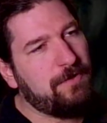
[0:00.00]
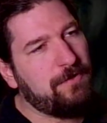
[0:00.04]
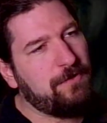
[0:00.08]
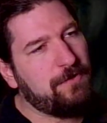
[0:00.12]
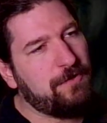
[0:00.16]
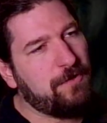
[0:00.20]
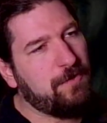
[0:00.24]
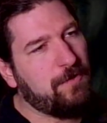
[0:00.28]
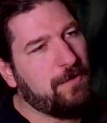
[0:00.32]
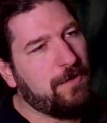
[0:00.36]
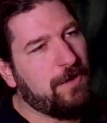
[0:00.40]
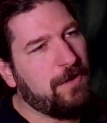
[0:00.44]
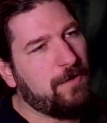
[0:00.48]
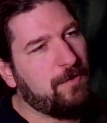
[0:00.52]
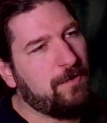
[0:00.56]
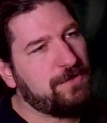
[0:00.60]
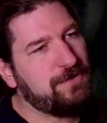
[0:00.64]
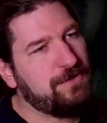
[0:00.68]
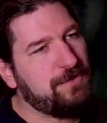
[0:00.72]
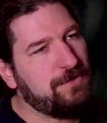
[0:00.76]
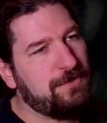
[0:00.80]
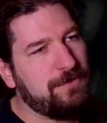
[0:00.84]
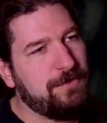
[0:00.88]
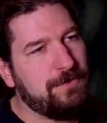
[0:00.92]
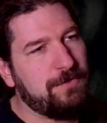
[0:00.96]
who you are,
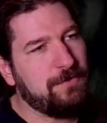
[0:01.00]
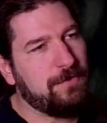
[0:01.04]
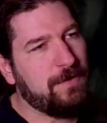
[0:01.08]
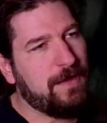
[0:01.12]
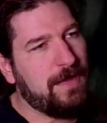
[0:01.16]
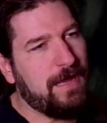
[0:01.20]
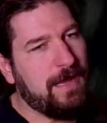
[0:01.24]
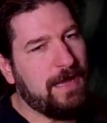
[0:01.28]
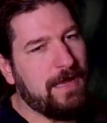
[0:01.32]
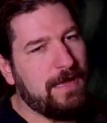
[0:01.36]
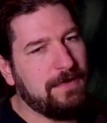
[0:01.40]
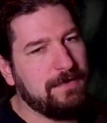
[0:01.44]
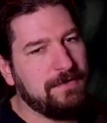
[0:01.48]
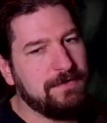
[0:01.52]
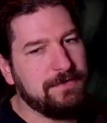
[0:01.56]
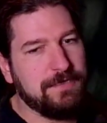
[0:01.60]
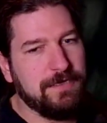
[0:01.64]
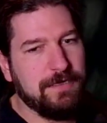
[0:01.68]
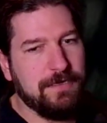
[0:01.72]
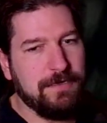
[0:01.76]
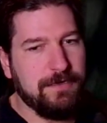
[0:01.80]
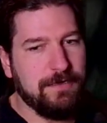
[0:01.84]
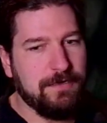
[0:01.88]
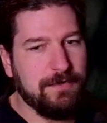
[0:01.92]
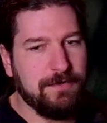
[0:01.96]
what you do, and
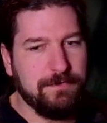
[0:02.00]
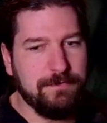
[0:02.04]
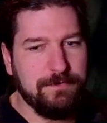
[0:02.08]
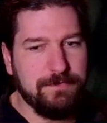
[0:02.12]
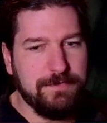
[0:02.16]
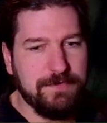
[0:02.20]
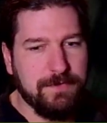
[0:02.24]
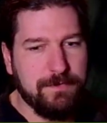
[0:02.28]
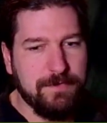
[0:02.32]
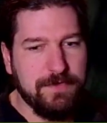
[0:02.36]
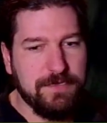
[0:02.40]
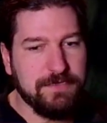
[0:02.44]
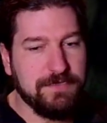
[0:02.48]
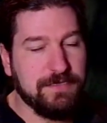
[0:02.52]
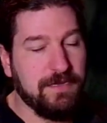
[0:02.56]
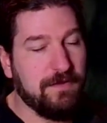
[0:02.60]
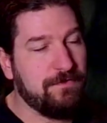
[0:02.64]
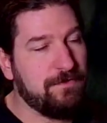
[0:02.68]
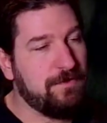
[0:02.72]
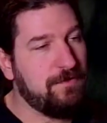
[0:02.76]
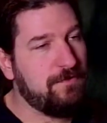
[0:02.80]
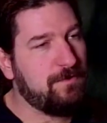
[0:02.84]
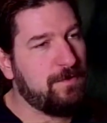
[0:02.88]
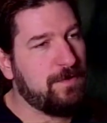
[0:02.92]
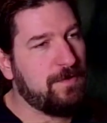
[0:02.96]
some of the
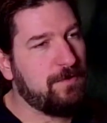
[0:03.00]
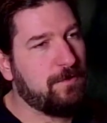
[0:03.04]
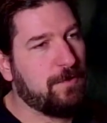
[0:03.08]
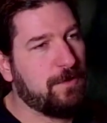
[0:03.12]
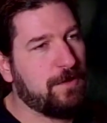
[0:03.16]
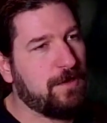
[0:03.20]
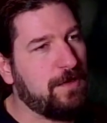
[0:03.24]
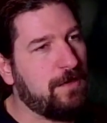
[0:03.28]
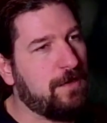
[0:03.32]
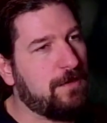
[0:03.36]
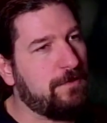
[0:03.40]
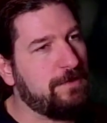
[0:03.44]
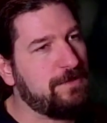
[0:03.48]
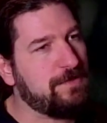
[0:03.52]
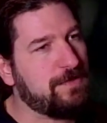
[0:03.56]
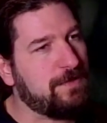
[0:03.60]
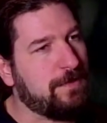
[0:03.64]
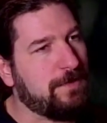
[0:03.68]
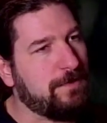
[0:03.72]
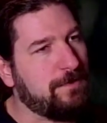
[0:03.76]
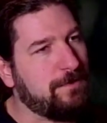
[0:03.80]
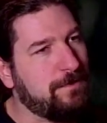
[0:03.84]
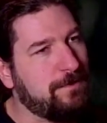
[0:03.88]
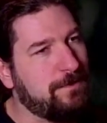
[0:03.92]
stuff you've been working on recently.